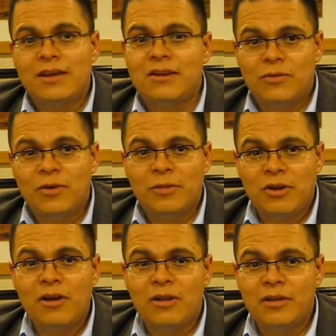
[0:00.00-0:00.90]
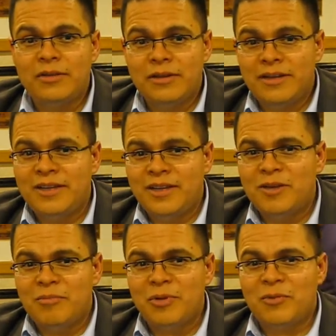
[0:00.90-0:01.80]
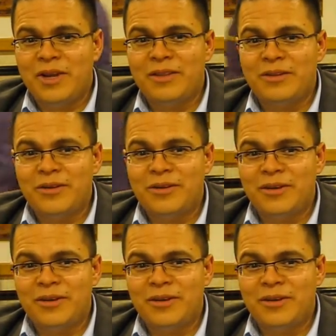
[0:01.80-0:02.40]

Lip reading: not a norm at all, but rather